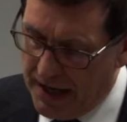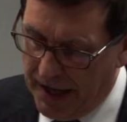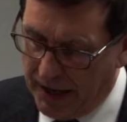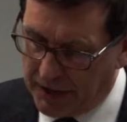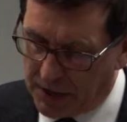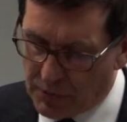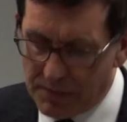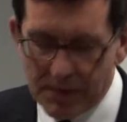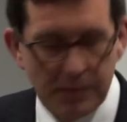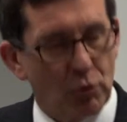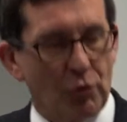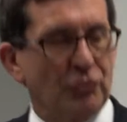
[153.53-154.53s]
How can we
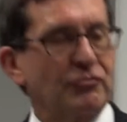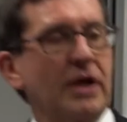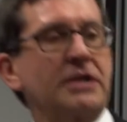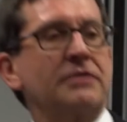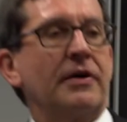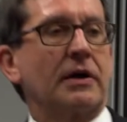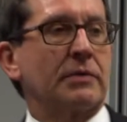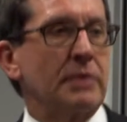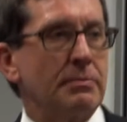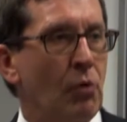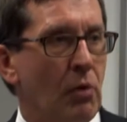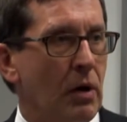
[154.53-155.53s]
be more attractive? How can
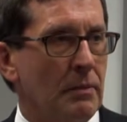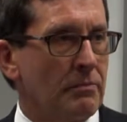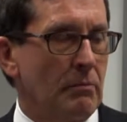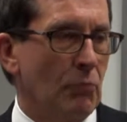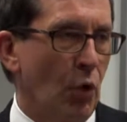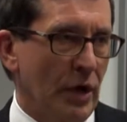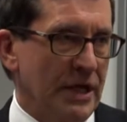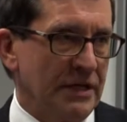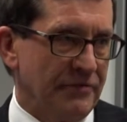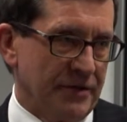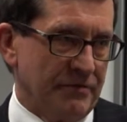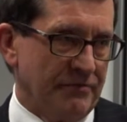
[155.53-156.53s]
we be more
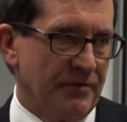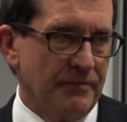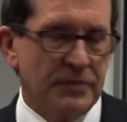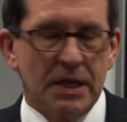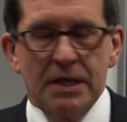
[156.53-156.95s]
innovative?